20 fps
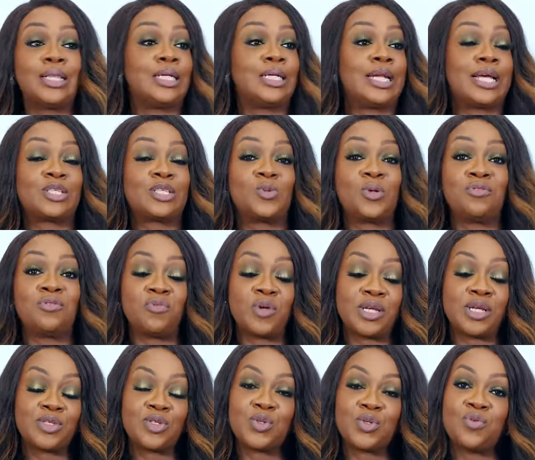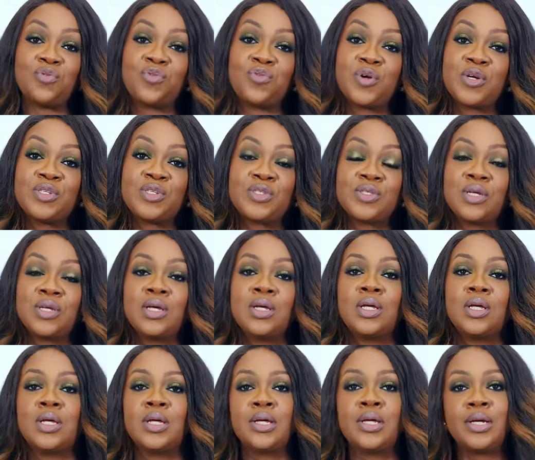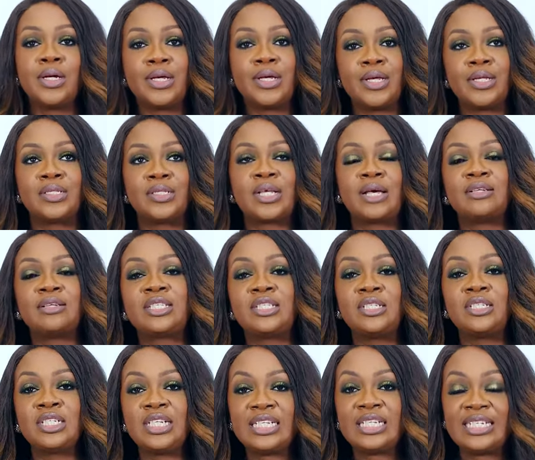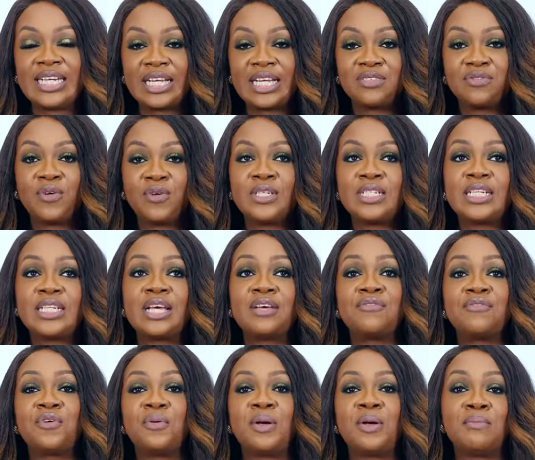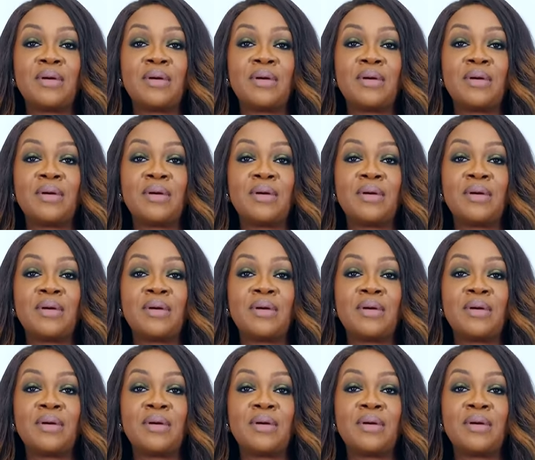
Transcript: the next 12 weeks. So first is I still need debt funding for my